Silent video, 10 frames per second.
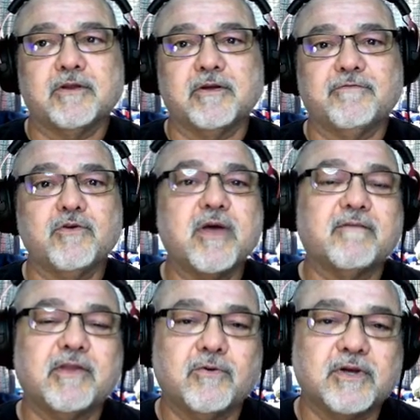if you have
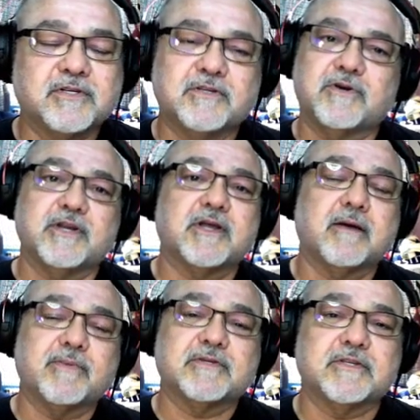any questions or any
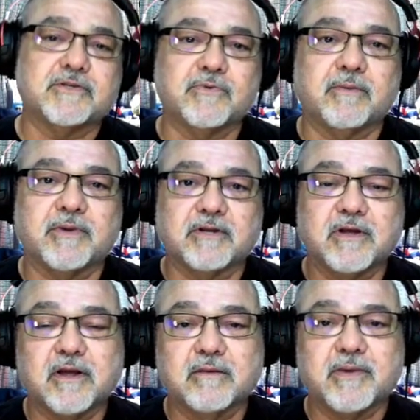topics that you want me to
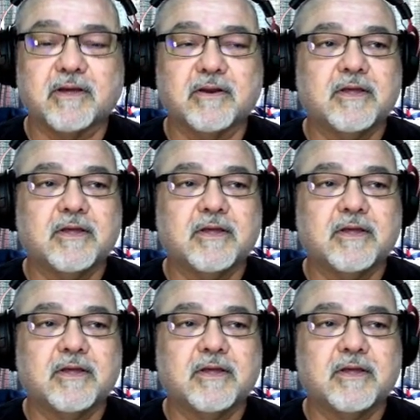talk about,